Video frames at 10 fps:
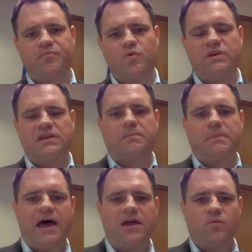We need a
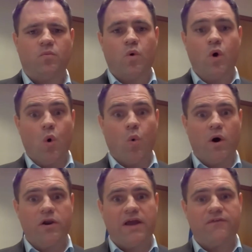plan on what
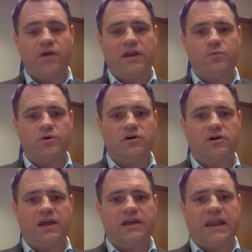a referendum would look
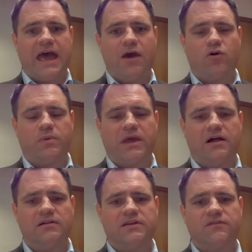like and how it would be
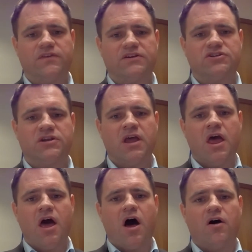held, and a vision
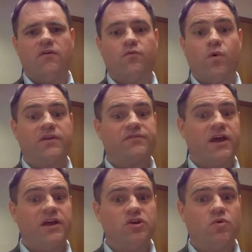of what
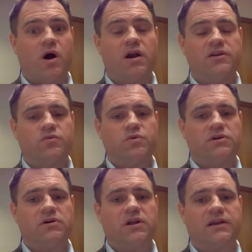a new Ireland would
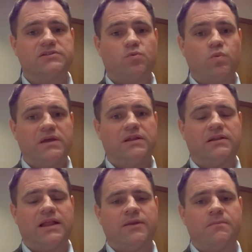look like, because it will
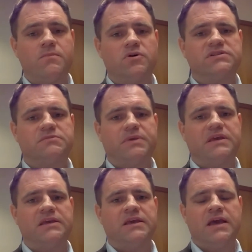and it must
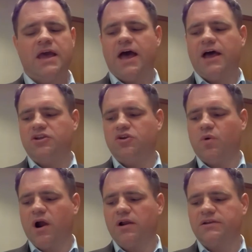be a new
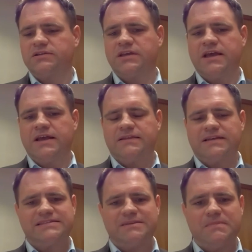Ireland.
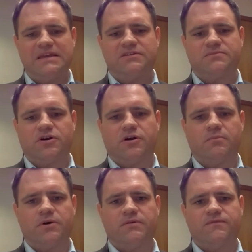That's the medium term,
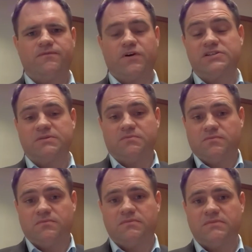but first
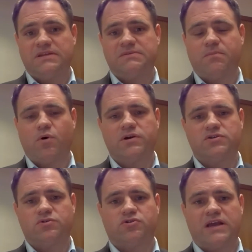it's important
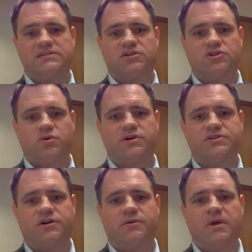to address the short
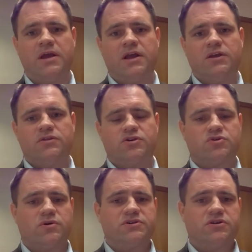term. The
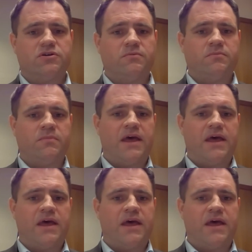short term,